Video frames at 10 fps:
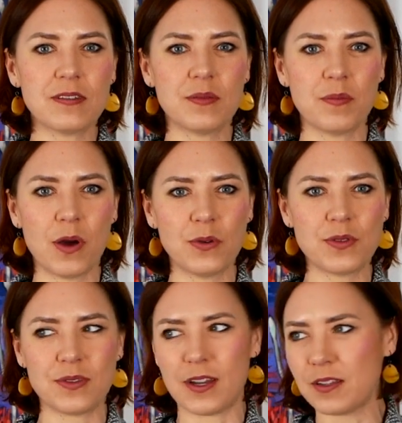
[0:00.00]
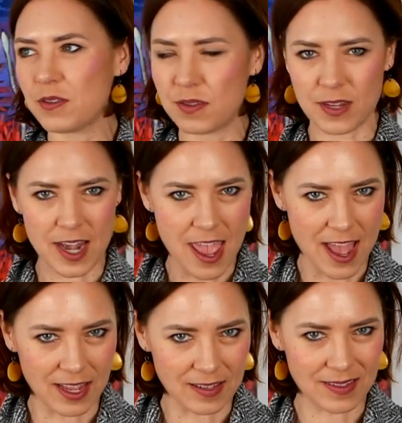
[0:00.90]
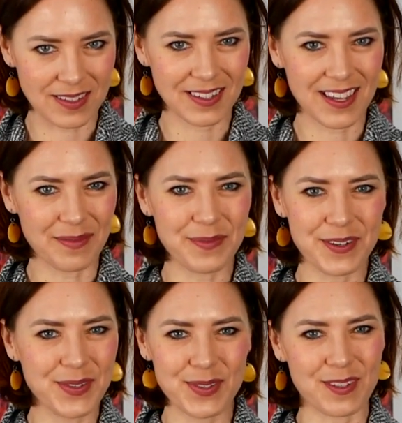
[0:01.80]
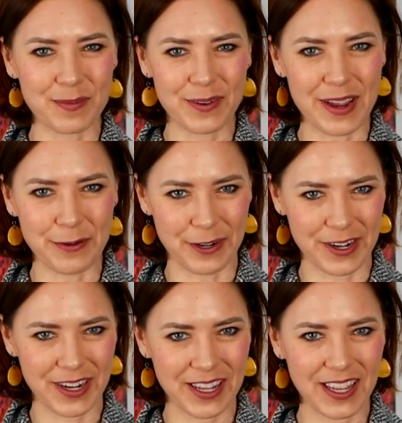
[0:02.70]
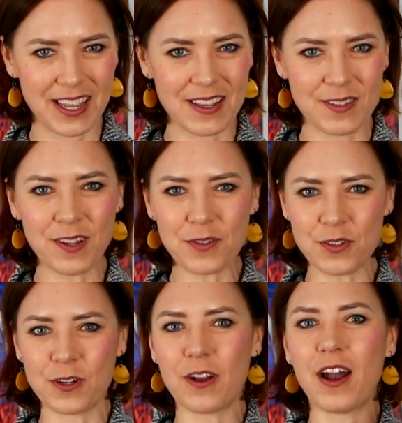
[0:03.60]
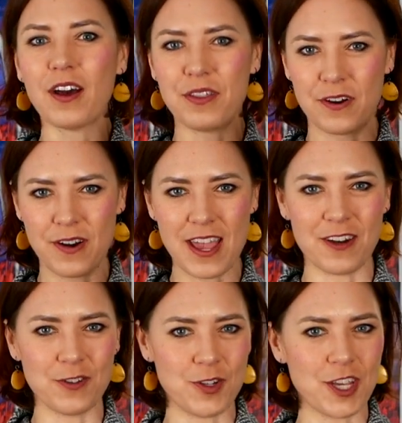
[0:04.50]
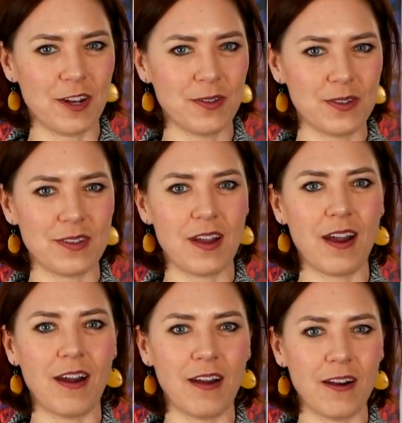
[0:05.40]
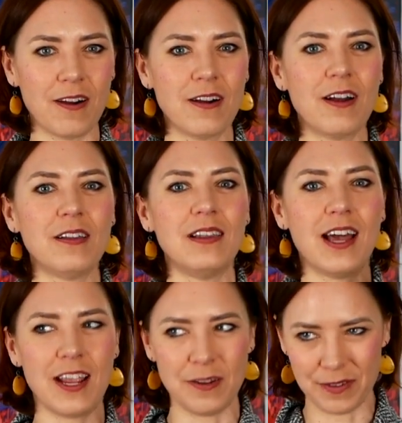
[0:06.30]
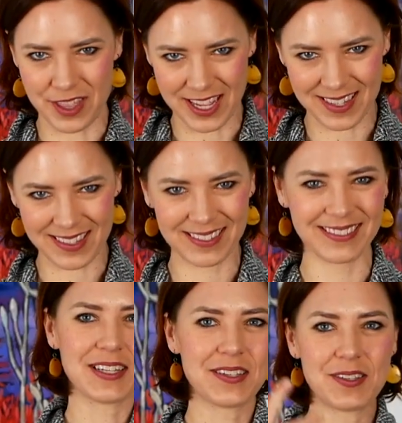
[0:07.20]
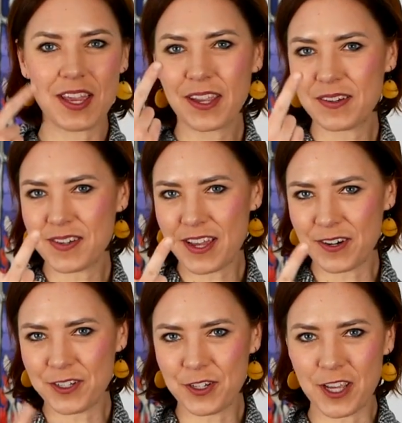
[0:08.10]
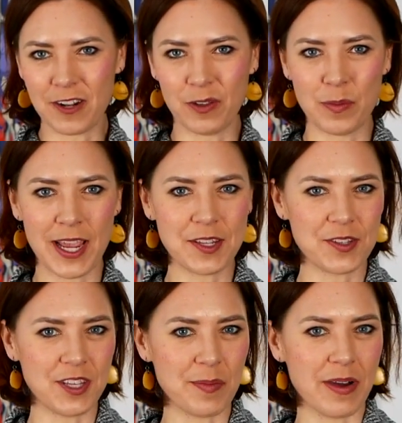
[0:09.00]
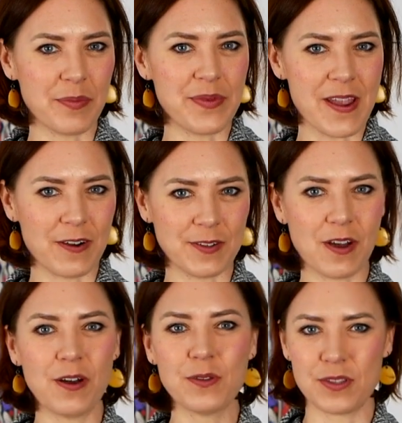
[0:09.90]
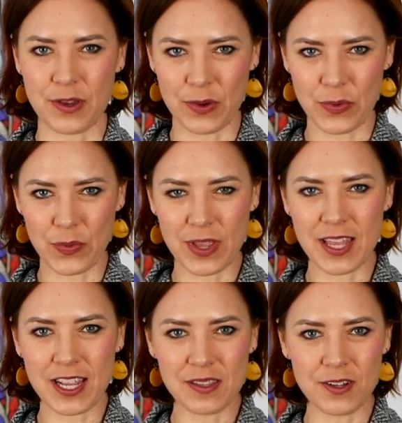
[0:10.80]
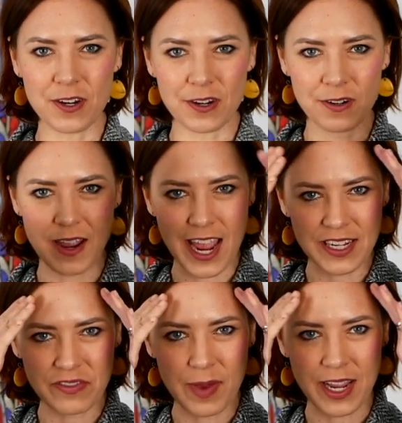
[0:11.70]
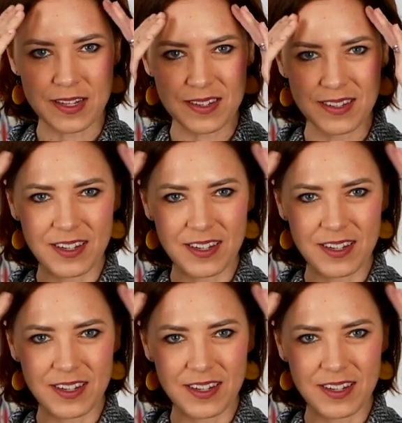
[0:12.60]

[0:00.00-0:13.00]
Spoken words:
the most unsteady hand can produce some great work, as long as your other energy channels are aligned with it. The second energy channel might seem apparent also. It is your active mind,